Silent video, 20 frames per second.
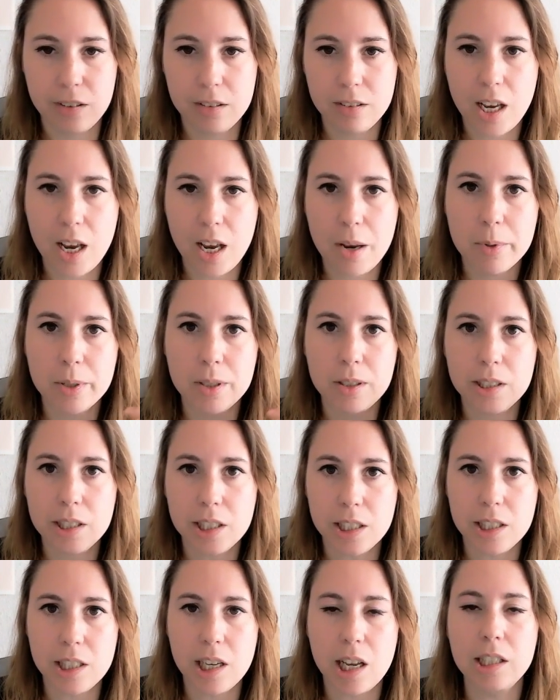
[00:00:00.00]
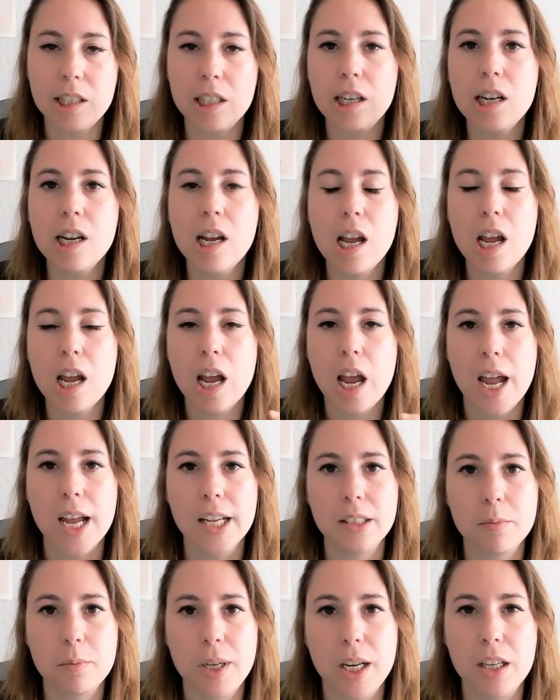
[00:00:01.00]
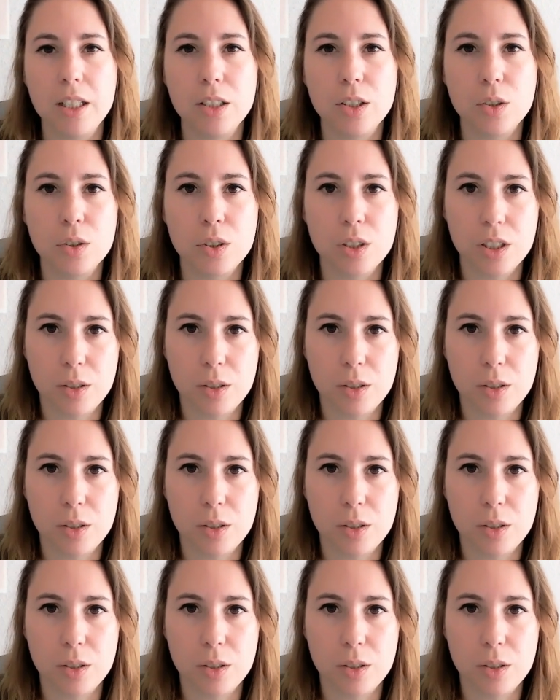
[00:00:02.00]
tables, etc. And Milanote,